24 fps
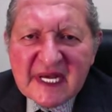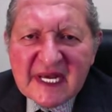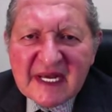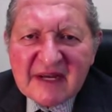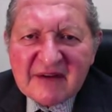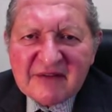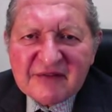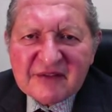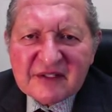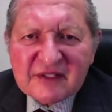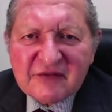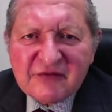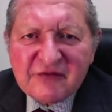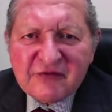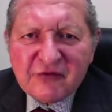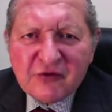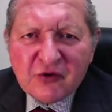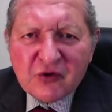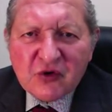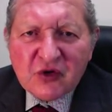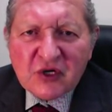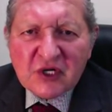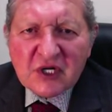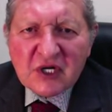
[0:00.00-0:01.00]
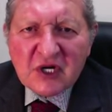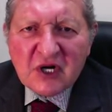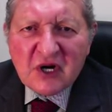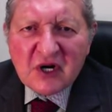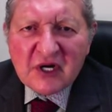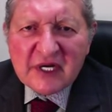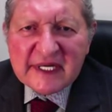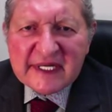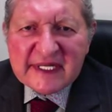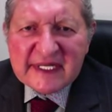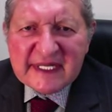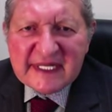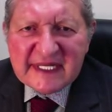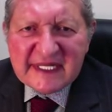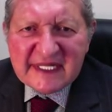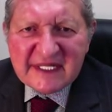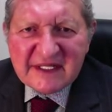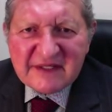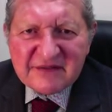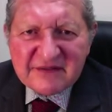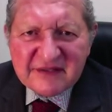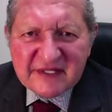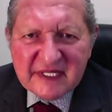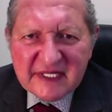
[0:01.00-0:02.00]
after 4 o'clock in the
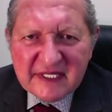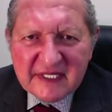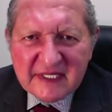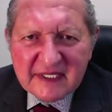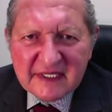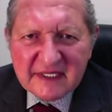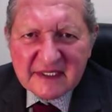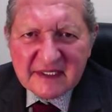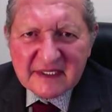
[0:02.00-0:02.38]
evening,